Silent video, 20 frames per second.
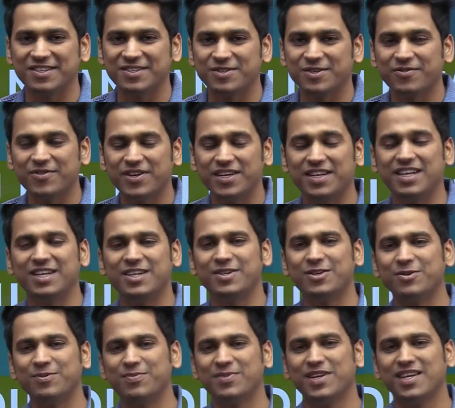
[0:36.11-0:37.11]
So, we need
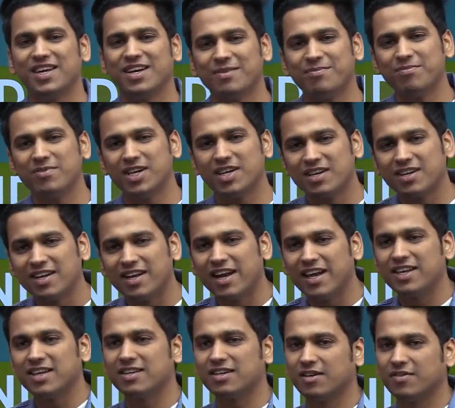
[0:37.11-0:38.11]
to be a bit
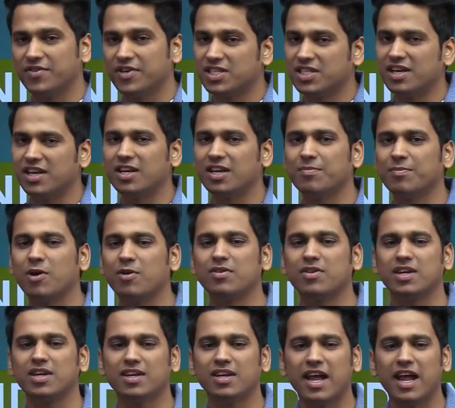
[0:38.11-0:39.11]
like vigilant about
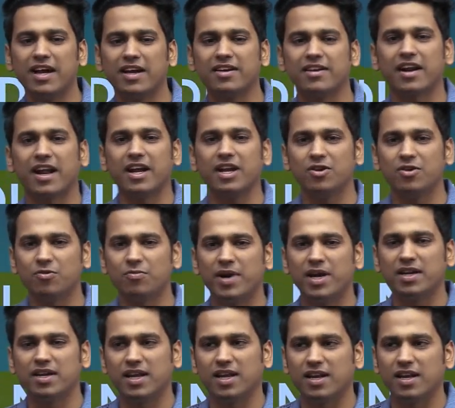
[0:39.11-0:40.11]
it and try to
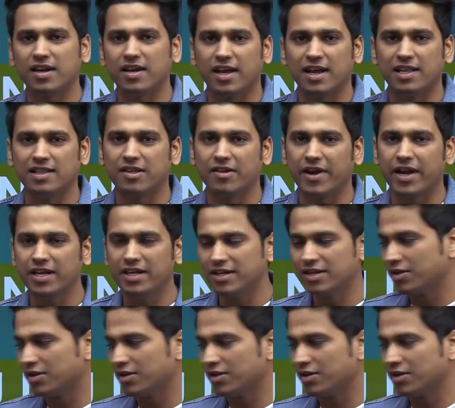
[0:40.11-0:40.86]
maintain our health, right?